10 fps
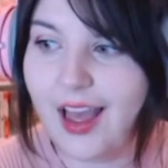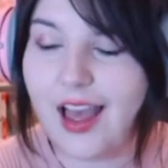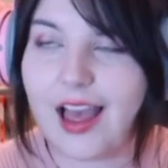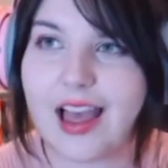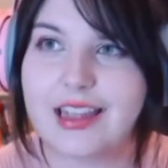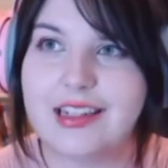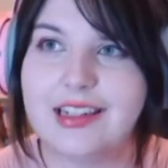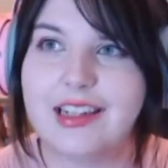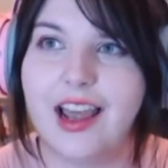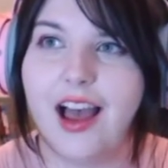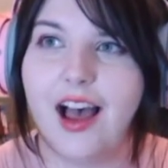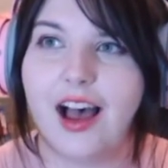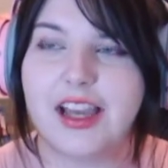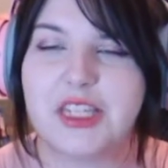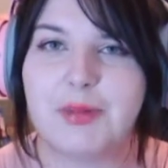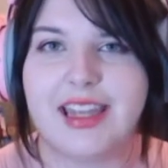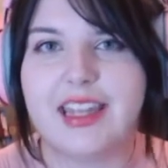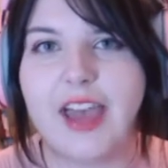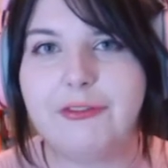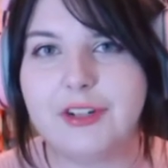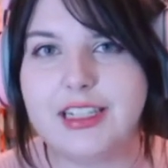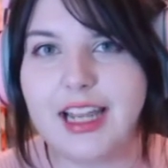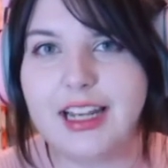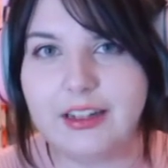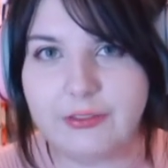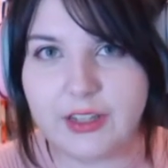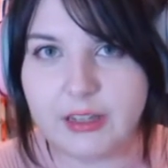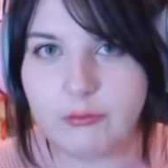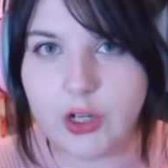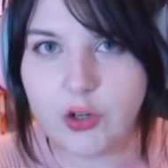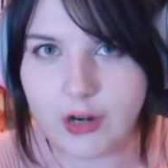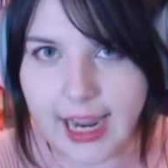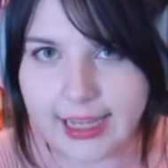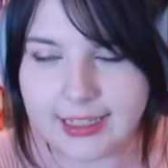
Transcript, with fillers: and I spend every day living in regret.